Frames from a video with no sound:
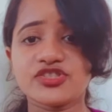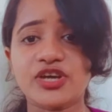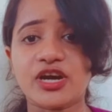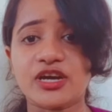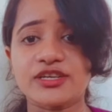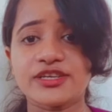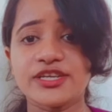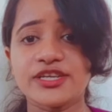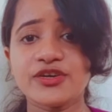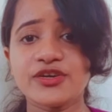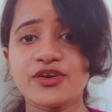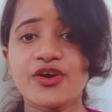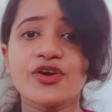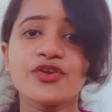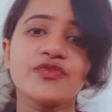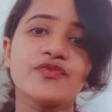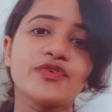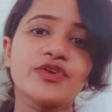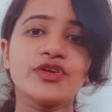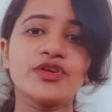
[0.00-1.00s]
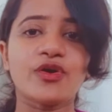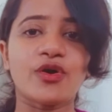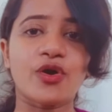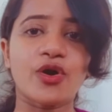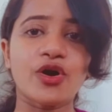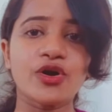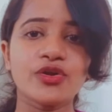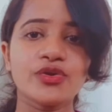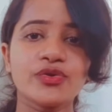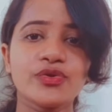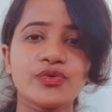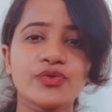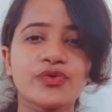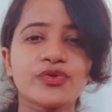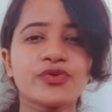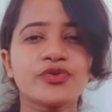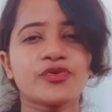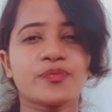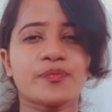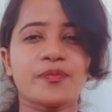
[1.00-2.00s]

Starting on, we all know